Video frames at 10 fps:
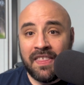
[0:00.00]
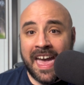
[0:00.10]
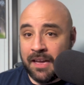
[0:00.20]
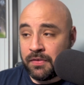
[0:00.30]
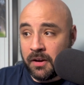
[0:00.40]

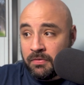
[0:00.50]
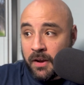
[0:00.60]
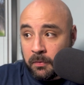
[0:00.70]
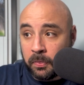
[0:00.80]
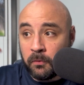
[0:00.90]
they? They're
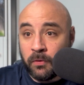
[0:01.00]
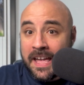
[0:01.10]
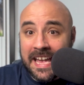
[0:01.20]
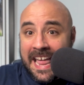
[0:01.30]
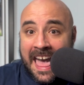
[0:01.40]

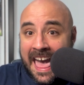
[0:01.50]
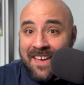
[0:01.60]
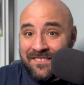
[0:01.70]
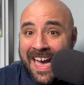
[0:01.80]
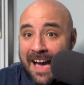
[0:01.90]

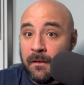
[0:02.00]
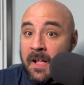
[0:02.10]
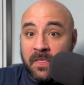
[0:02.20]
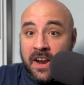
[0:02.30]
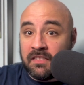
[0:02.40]
3.5
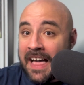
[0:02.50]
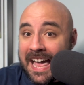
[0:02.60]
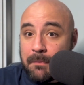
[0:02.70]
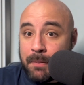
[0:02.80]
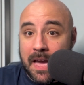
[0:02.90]
out. There are a
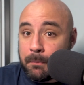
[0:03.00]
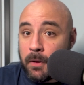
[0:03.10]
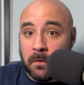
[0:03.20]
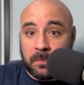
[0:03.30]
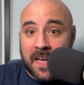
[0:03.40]
lot of people
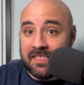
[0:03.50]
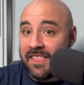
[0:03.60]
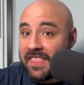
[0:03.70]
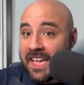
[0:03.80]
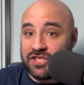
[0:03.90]
who think
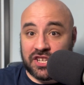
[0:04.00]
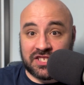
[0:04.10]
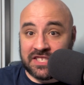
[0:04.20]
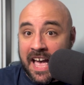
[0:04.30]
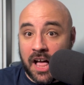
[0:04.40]
that they should
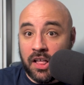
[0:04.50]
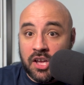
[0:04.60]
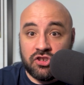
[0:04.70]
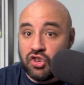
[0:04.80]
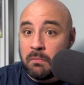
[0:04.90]
sell.
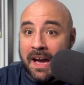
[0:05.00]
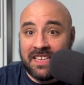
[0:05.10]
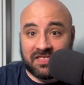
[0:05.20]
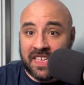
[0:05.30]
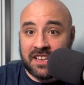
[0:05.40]
You might
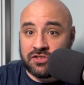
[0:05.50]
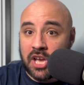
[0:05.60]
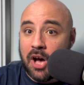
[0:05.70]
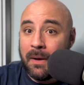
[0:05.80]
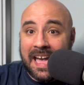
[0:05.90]
think
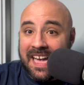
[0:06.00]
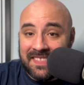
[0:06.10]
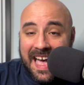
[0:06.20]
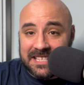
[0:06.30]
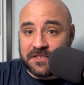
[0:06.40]
so, and
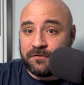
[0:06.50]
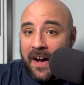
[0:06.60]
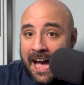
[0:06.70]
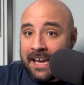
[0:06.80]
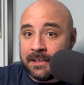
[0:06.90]
that's
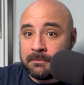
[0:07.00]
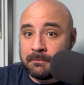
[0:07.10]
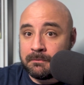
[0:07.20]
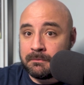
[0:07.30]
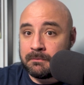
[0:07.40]
fine.
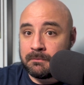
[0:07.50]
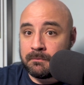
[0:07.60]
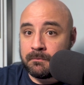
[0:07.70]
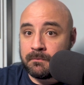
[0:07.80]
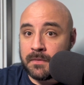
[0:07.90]

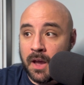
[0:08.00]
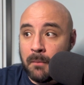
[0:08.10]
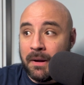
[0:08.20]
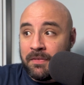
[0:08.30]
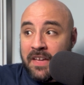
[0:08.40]

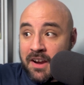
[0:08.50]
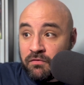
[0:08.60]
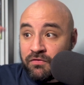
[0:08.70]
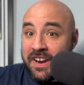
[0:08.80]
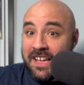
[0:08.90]
But they're
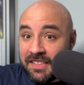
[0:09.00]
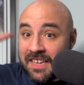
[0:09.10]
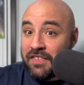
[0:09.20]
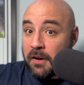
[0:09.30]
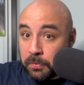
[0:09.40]

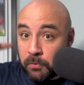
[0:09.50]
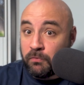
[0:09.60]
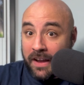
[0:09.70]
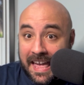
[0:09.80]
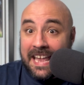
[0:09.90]

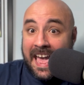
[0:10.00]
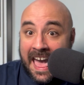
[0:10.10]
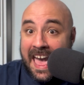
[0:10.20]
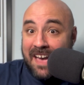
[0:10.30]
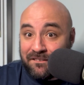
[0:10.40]

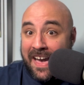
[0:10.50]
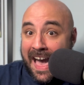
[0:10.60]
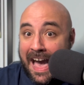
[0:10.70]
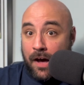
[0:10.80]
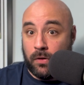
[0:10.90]
3.5
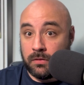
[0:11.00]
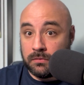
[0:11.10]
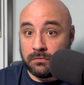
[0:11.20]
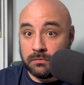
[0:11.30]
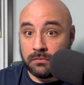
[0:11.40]
out.
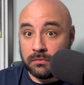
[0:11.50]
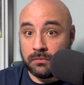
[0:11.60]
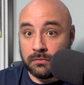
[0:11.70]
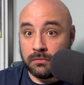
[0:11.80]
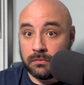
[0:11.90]

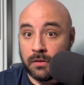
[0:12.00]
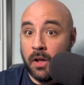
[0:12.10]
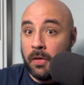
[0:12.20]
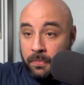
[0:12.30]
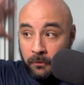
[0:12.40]

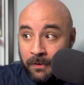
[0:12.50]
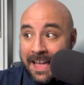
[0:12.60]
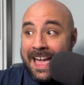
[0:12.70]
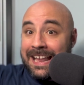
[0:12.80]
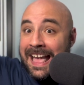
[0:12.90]

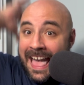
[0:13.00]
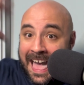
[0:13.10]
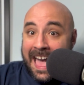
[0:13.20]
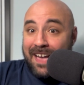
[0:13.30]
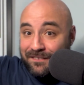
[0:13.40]

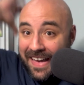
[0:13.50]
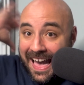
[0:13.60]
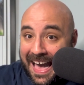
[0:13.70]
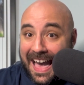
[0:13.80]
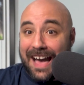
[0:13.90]
3.5
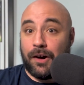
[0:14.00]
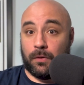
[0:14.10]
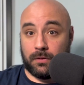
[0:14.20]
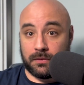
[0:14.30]
out.